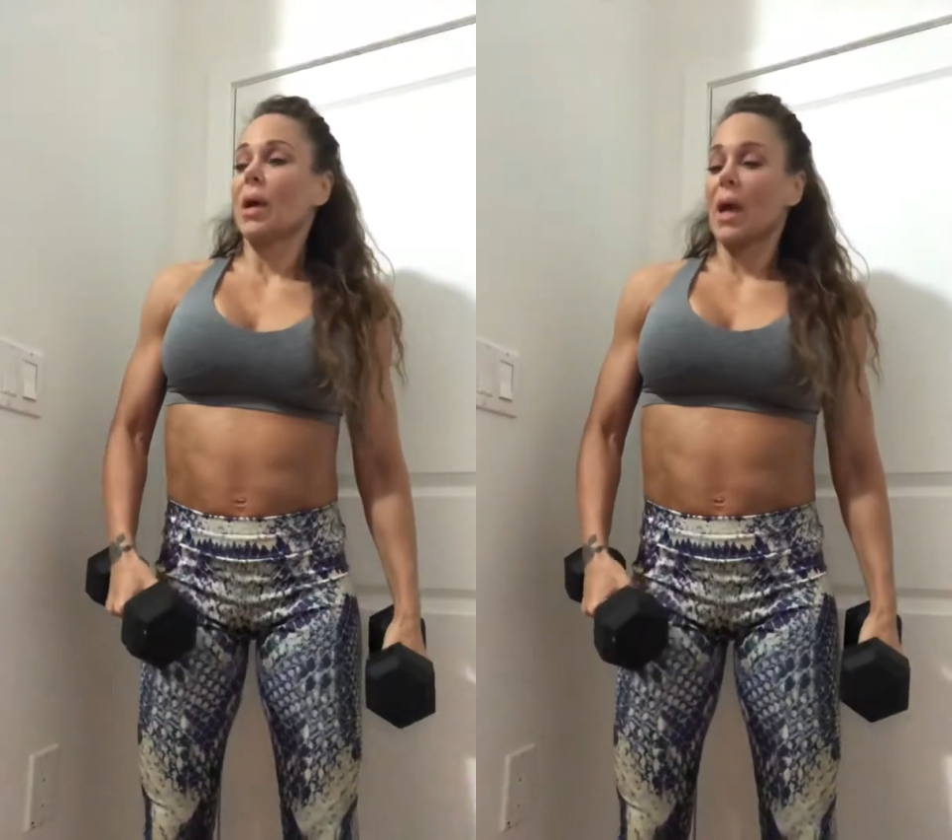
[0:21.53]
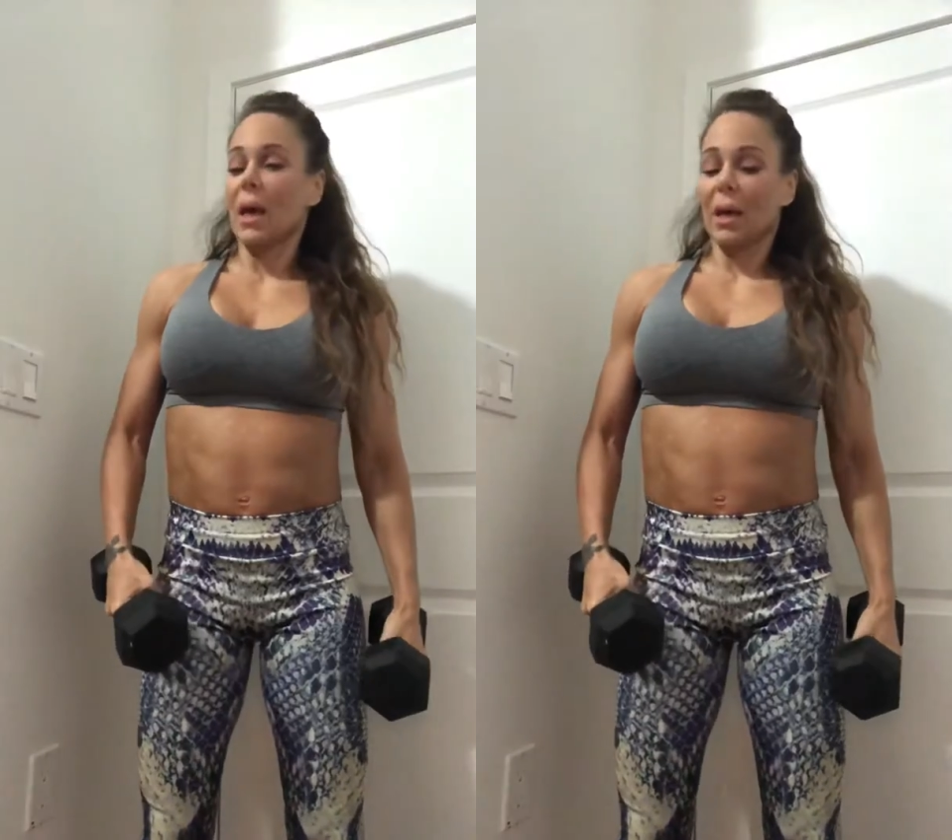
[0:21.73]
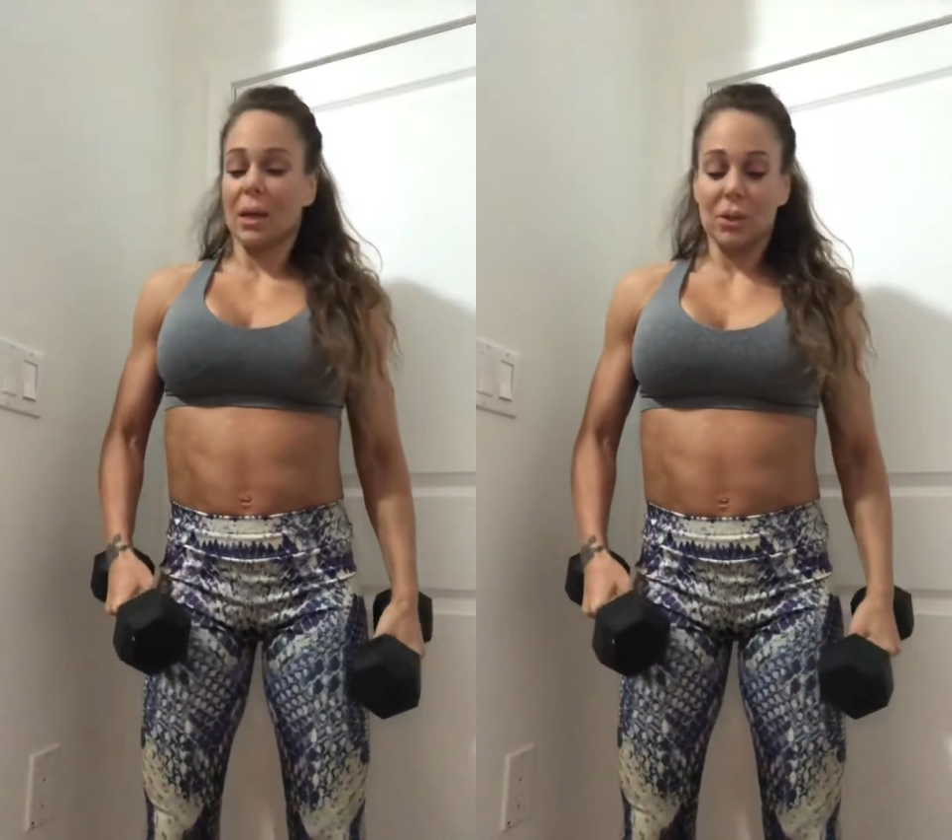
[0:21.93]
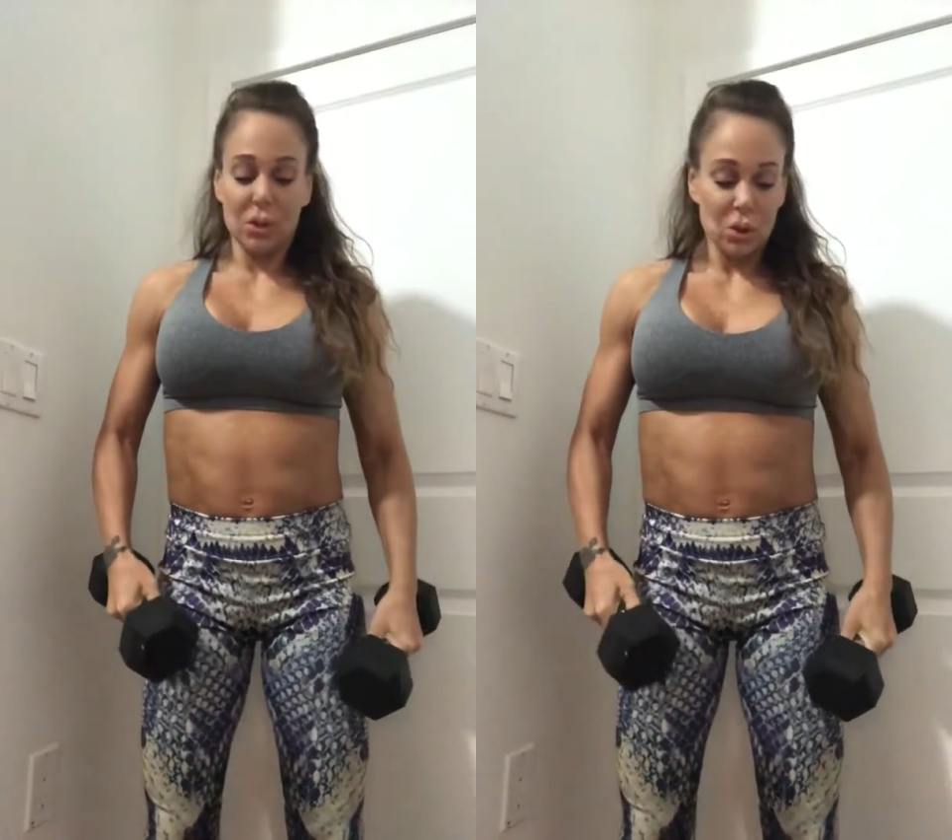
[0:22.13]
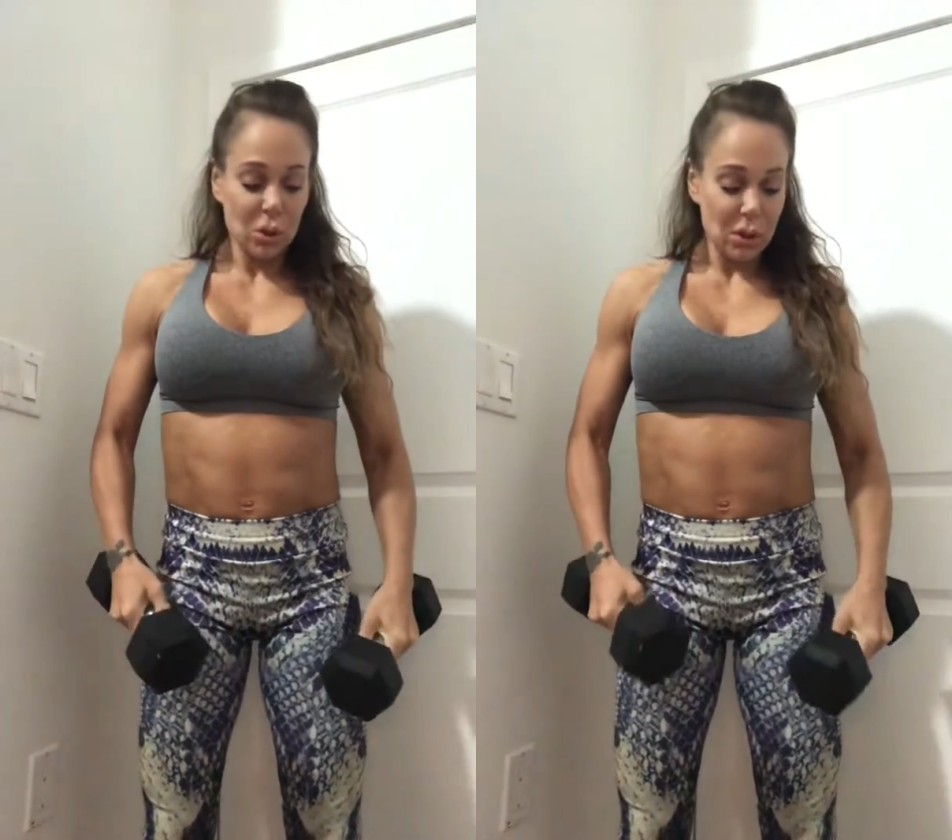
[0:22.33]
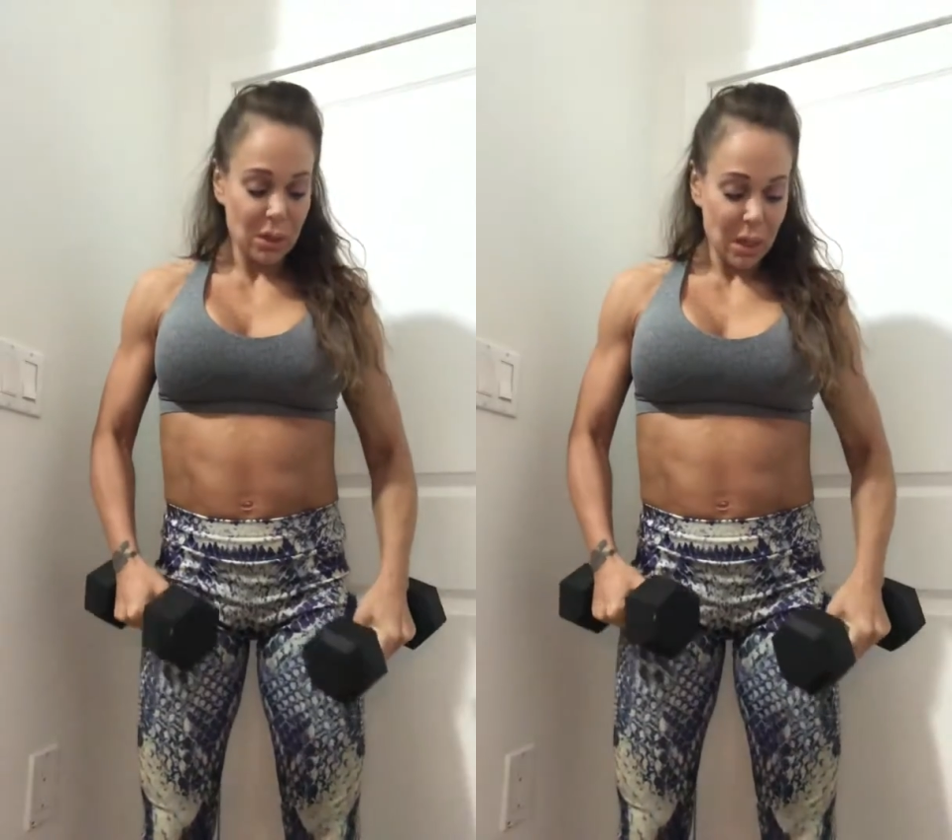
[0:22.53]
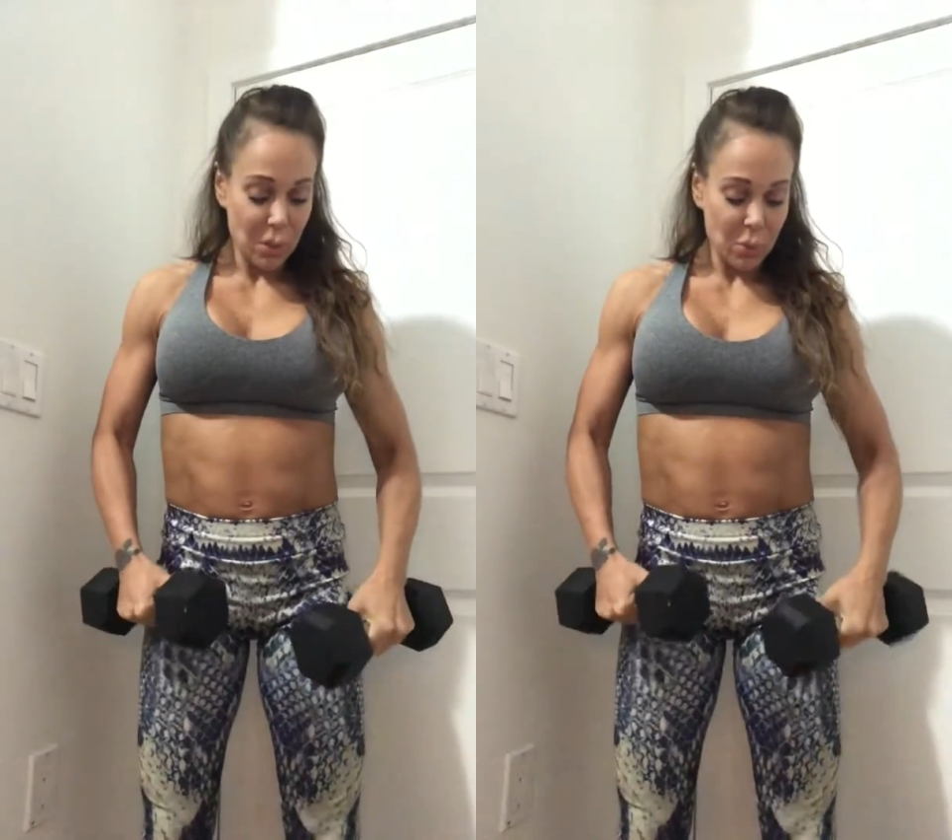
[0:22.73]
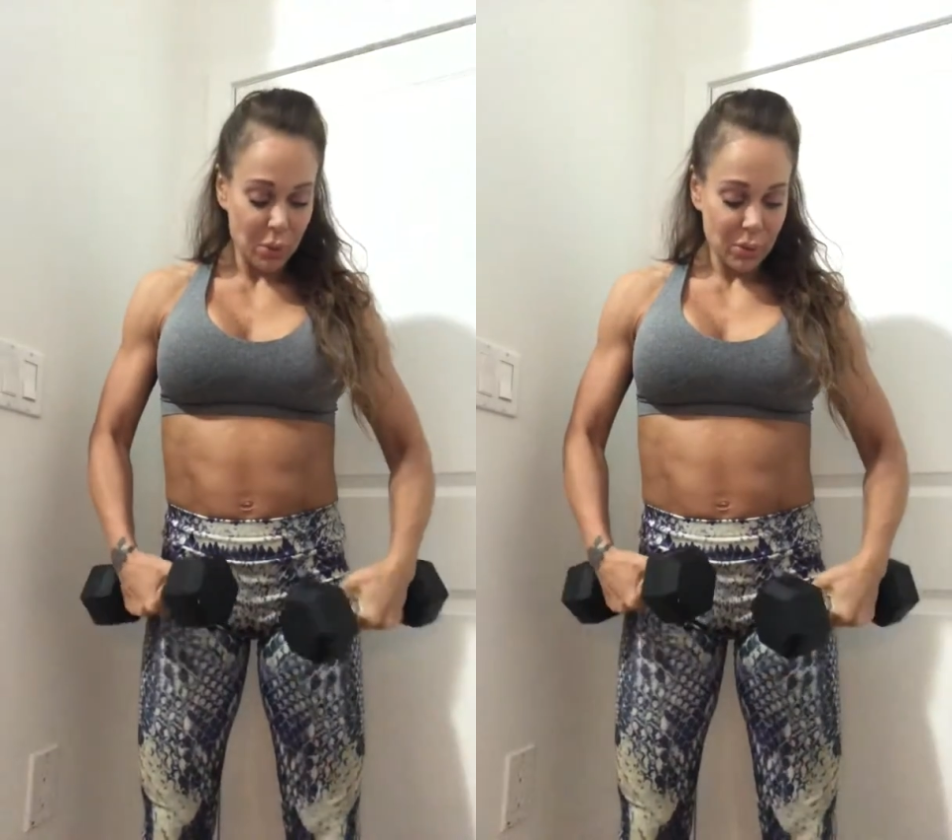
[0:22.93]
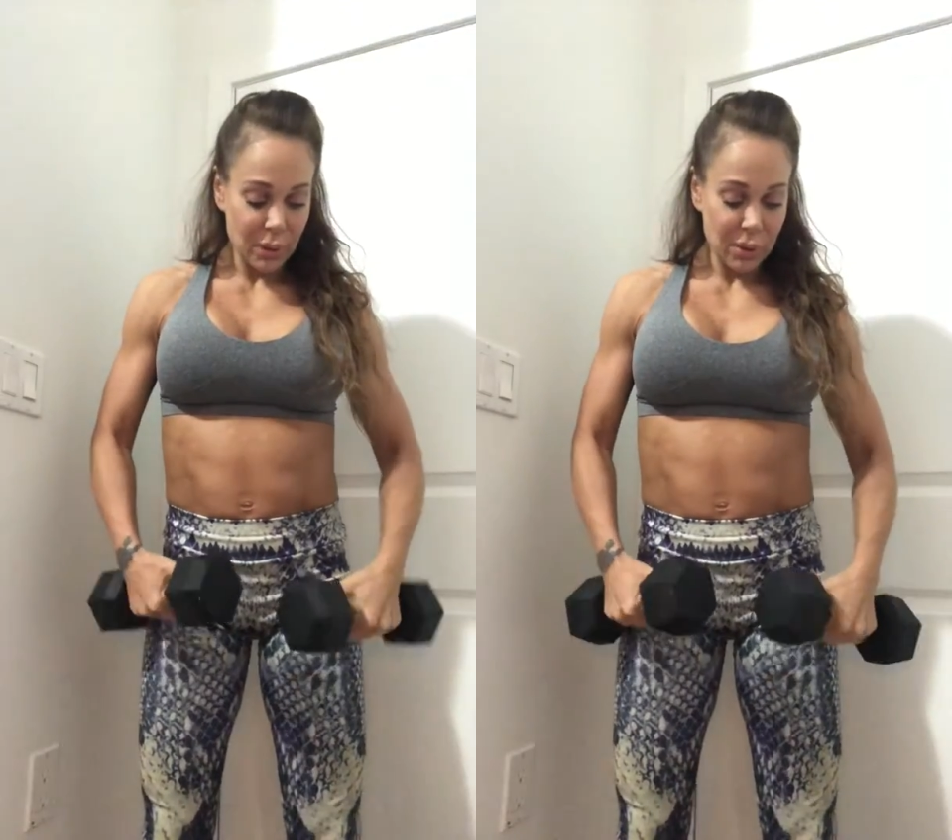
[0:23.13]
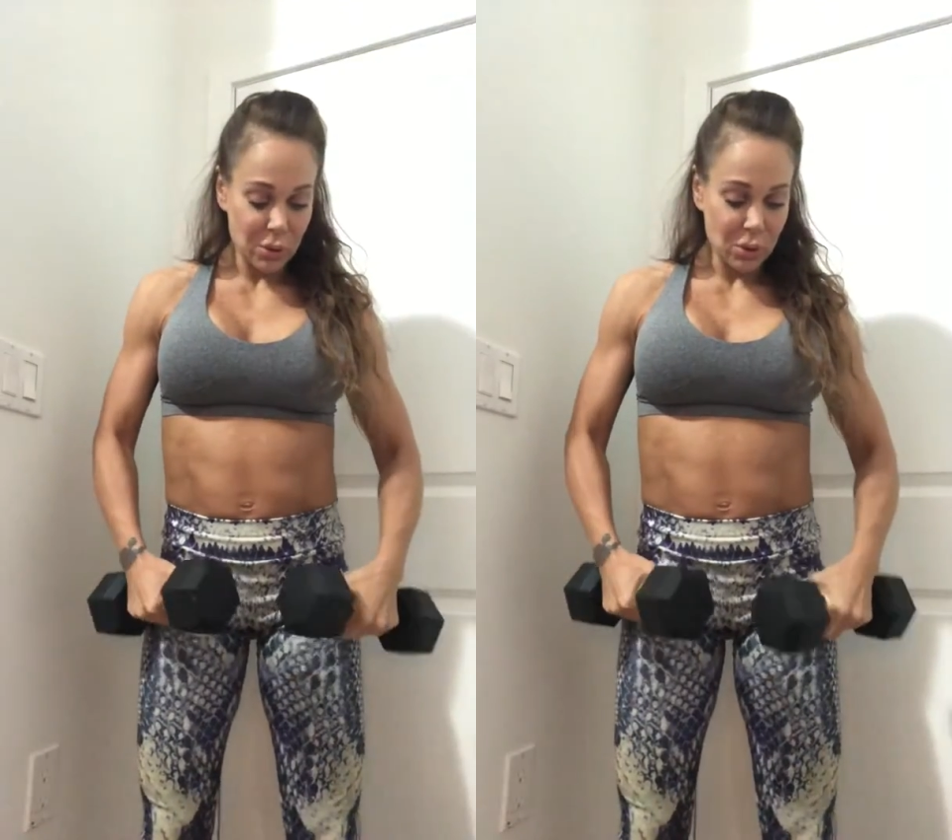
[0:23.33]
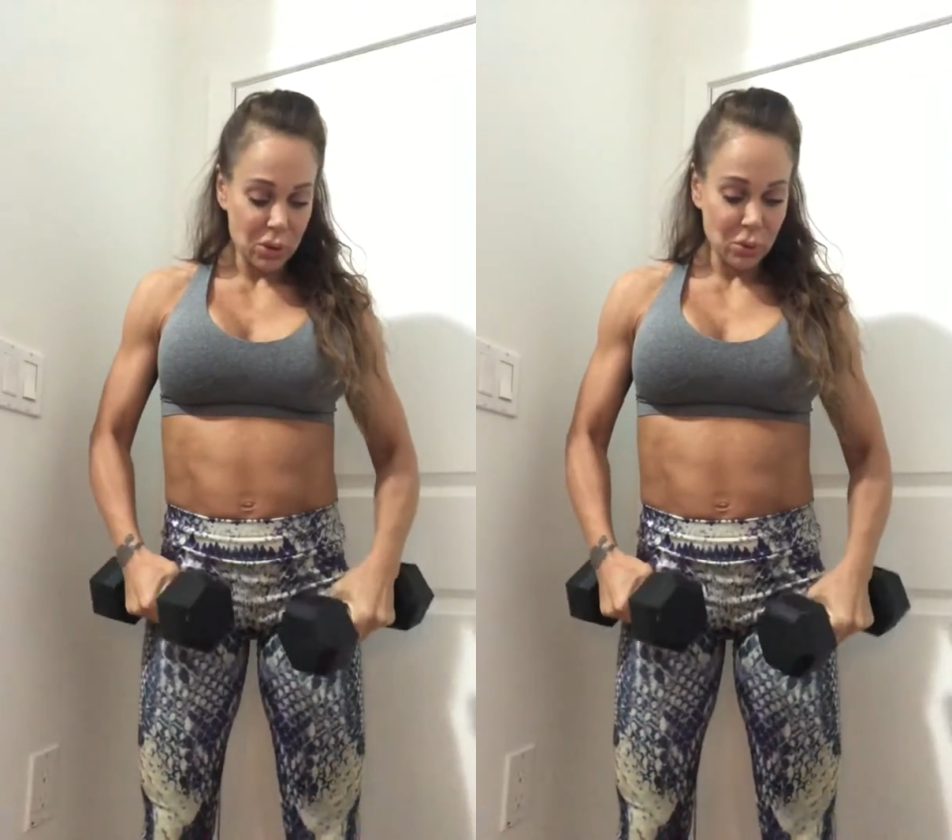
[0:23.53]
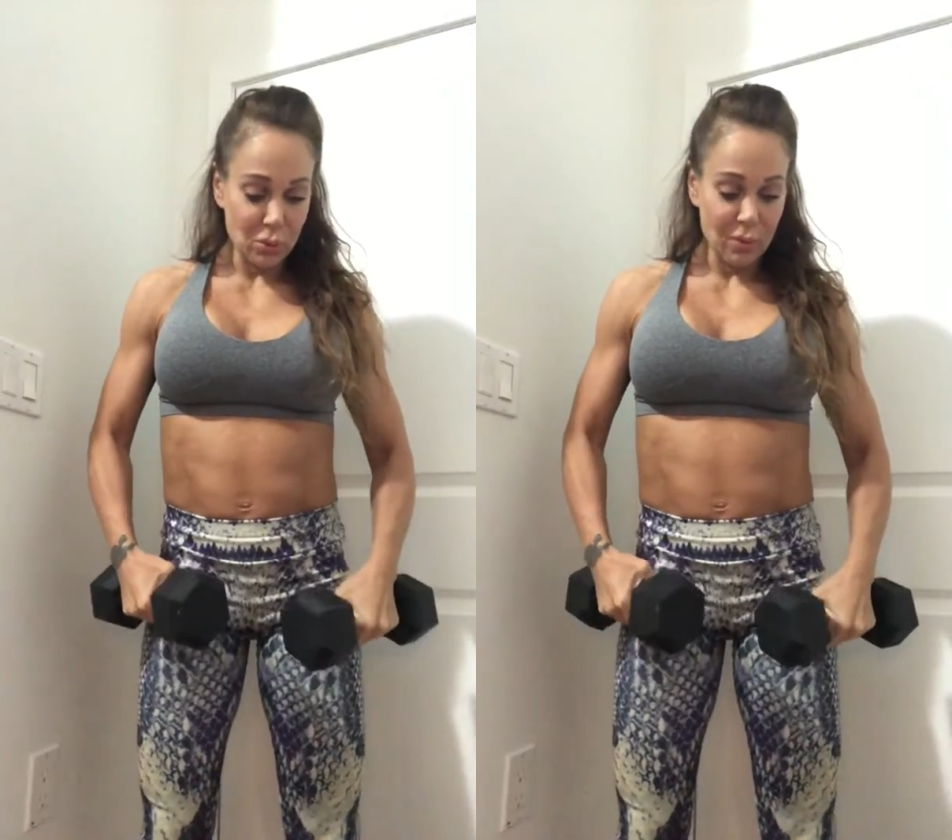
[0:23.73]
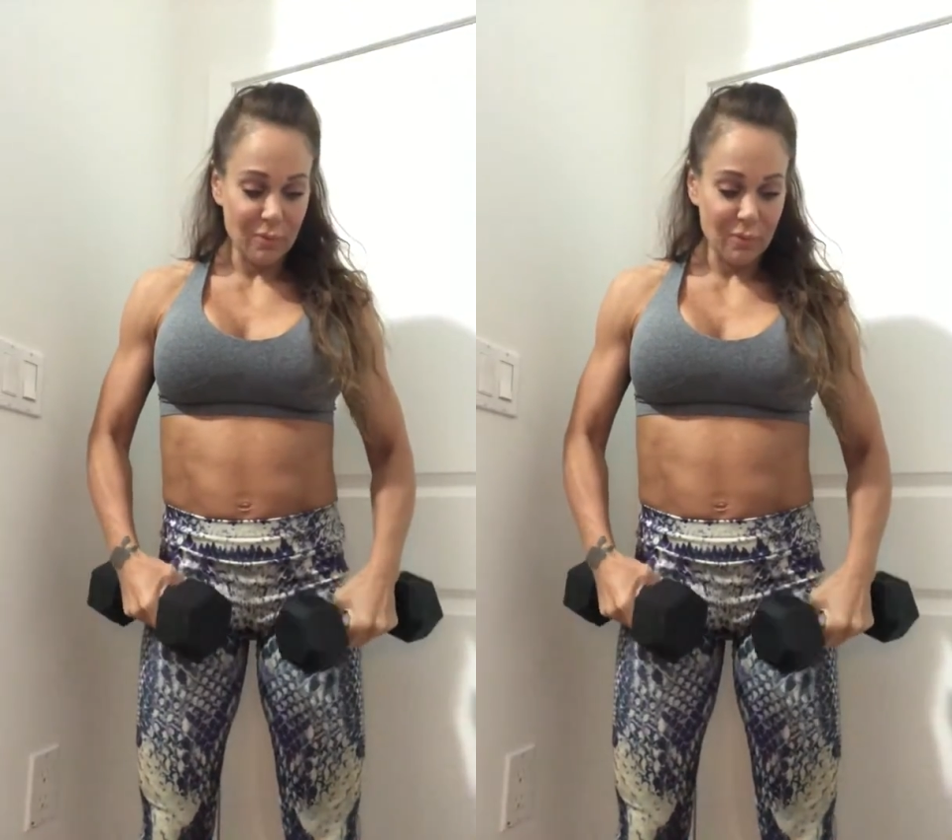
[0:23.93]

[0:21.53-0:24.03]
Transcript: and today we're going to do